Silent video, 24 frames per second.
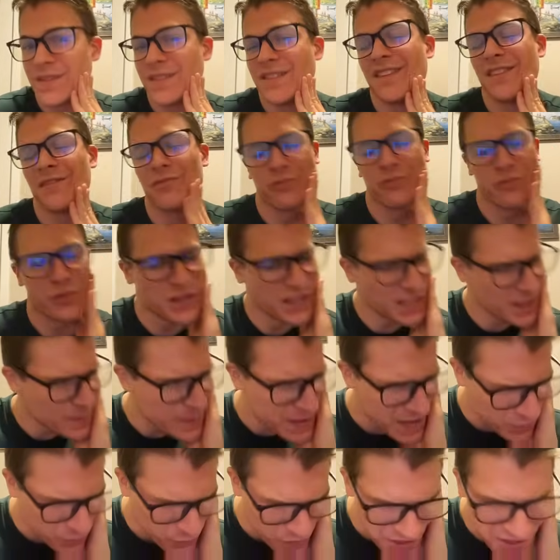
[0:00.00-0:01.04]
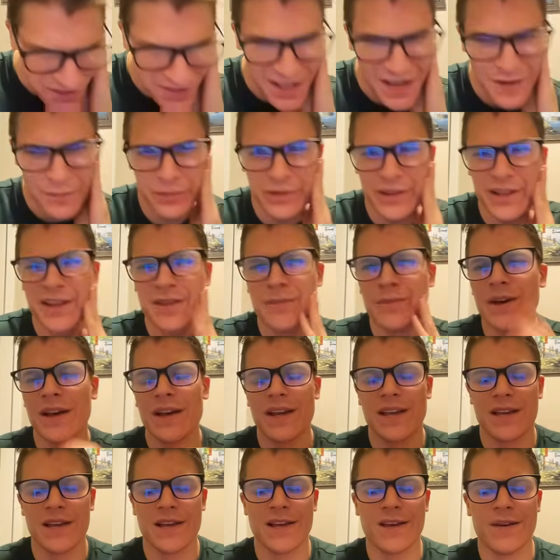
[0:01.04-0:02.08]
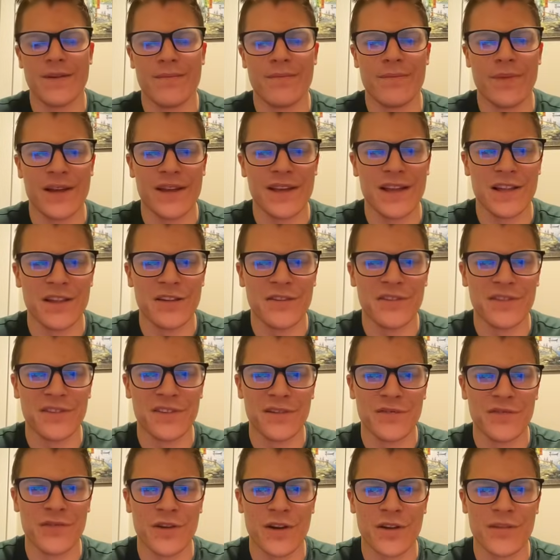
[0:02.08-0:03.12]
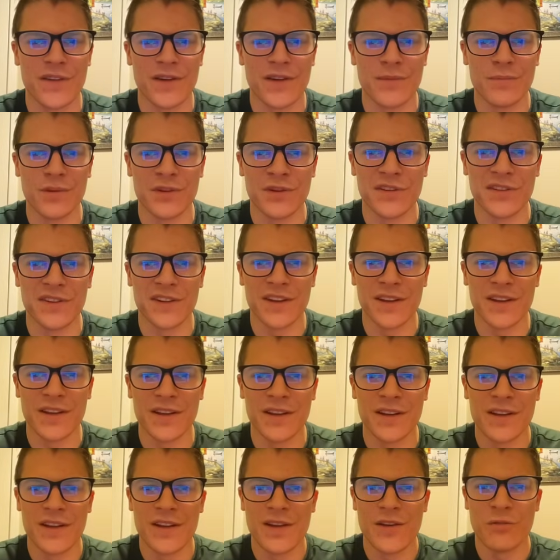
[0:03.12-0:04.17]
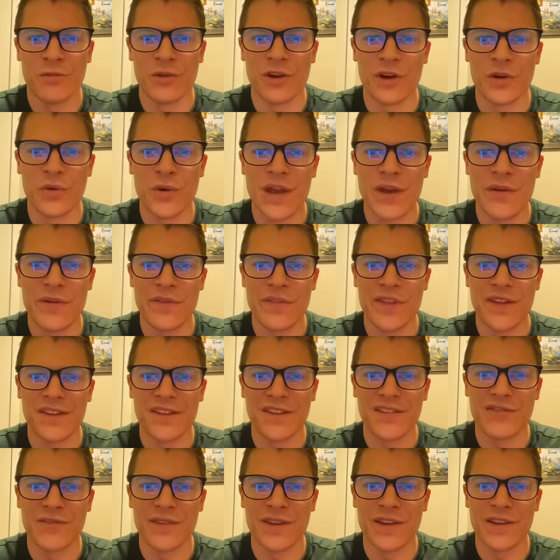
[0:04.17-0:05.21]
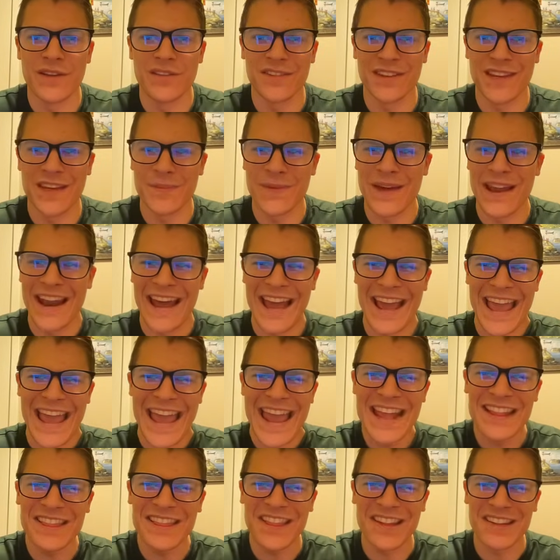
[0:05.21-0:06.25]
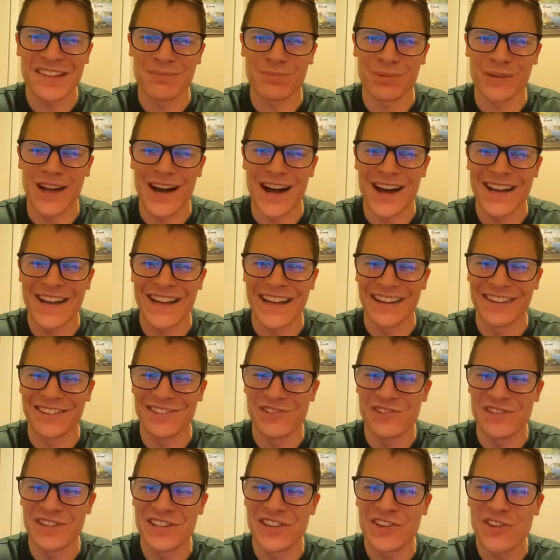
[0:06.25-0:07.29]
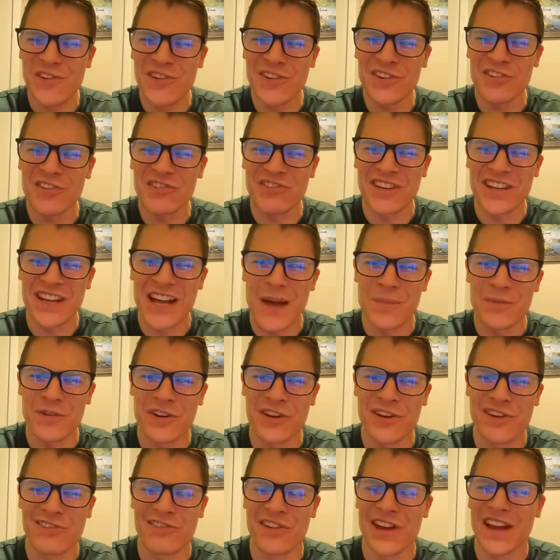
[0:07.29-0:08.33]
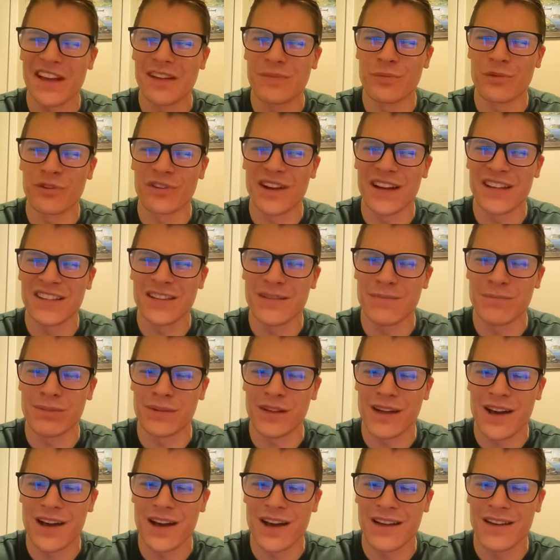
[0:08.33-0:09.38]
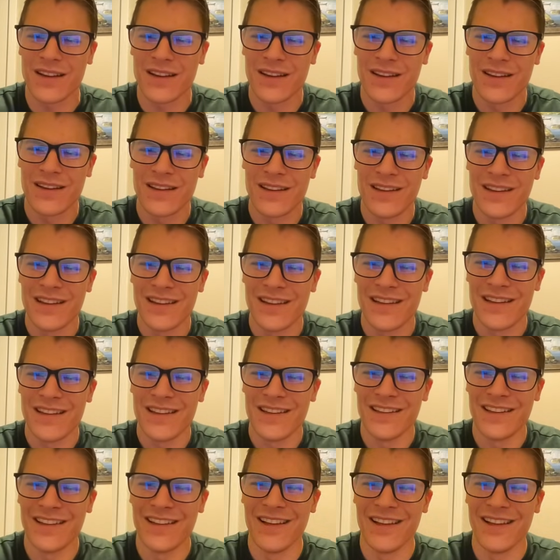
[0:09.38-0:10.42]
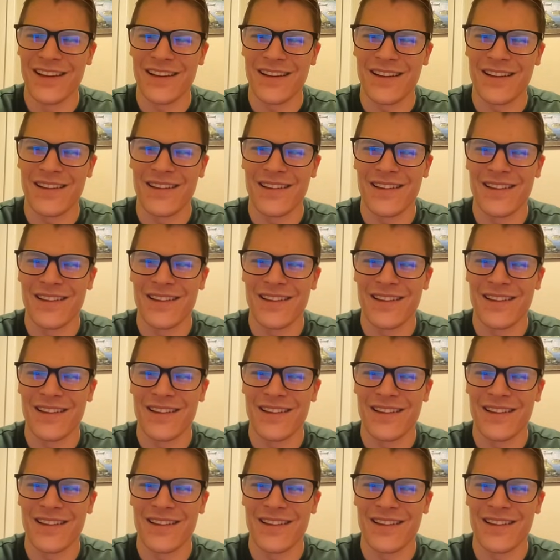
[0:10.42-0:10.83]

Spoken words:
It's really bad weak side play by yellow so far. I think Blue's gonna run away with this if he doesn't keep. And I hate this blocking, dude. Use your T-Copter to transport, not to block. Ugh.